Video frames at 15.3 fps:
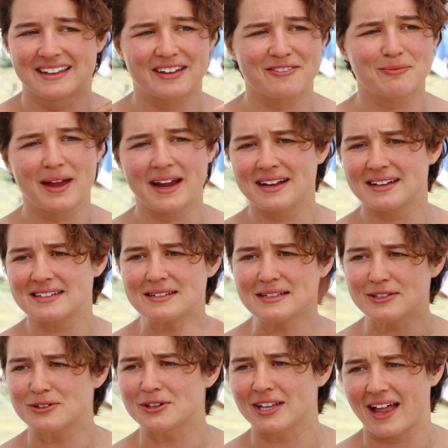They've made it
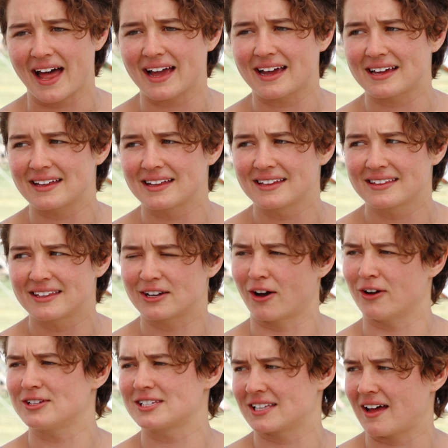look like the
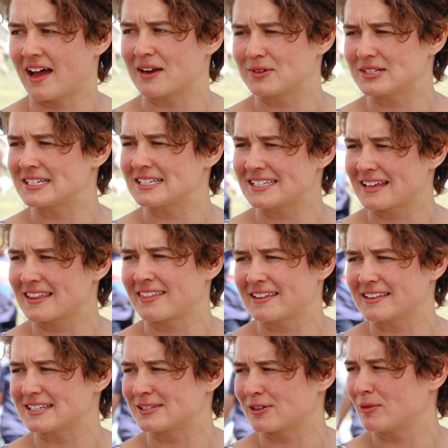coastline, which is the other thing
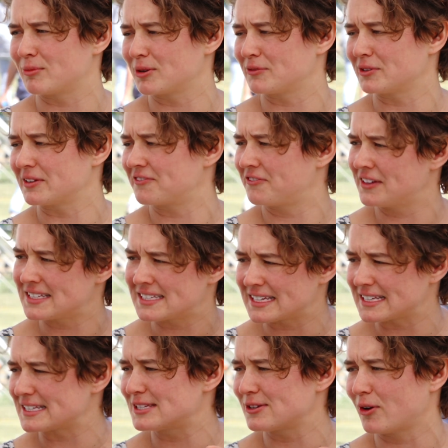that's so beautiful. It fits
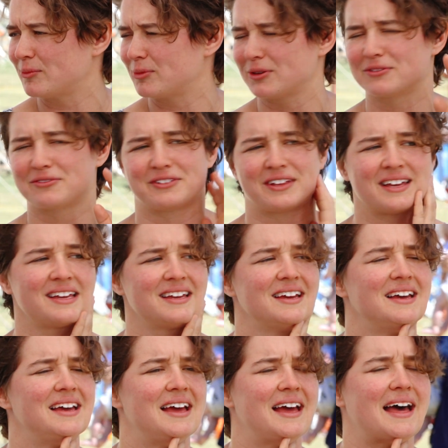in so beautifully.
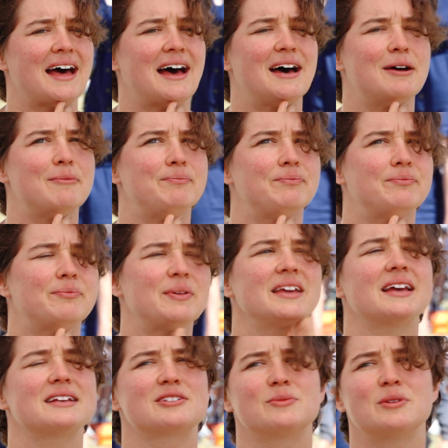
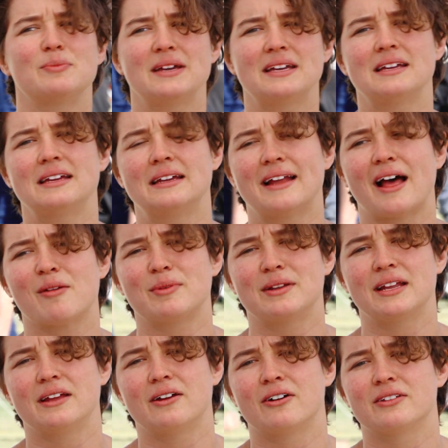So we'll be in
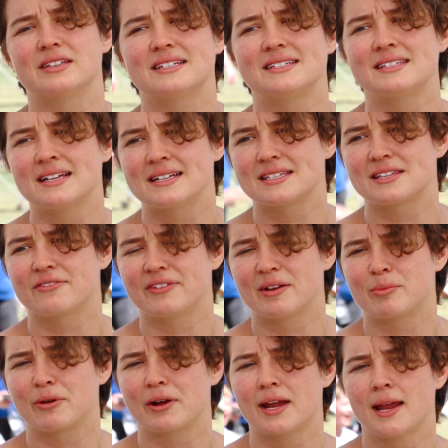Albany on the 6th of
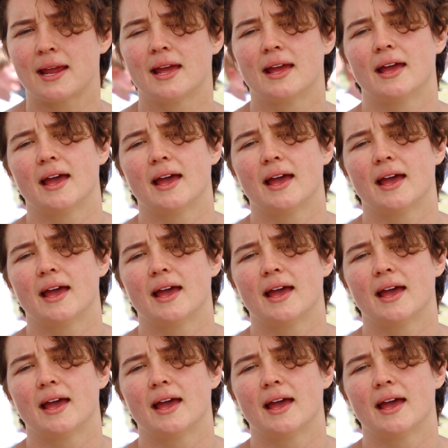February.